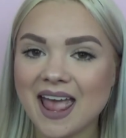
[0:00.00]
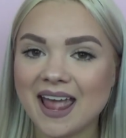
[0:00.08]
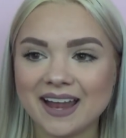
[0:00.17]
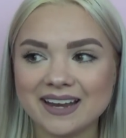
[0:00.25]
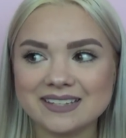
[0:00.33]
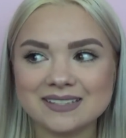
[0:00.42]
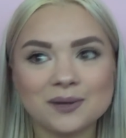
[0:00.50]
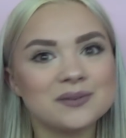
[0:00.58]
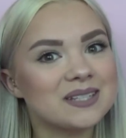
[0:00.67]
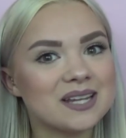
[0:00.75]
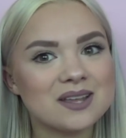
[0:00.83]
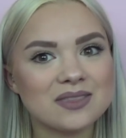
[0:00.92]
and it
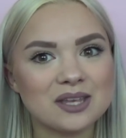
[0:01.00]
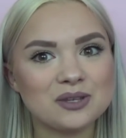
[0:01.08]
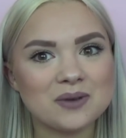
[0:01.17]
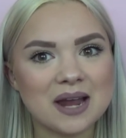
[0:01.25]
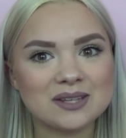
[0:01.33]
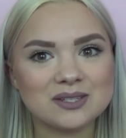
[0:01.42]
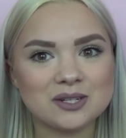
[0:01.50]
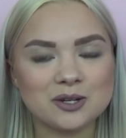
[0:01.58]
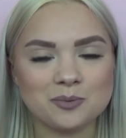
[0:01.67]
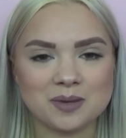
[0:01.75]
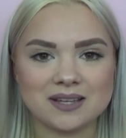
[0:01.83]
sounds like that you guys too,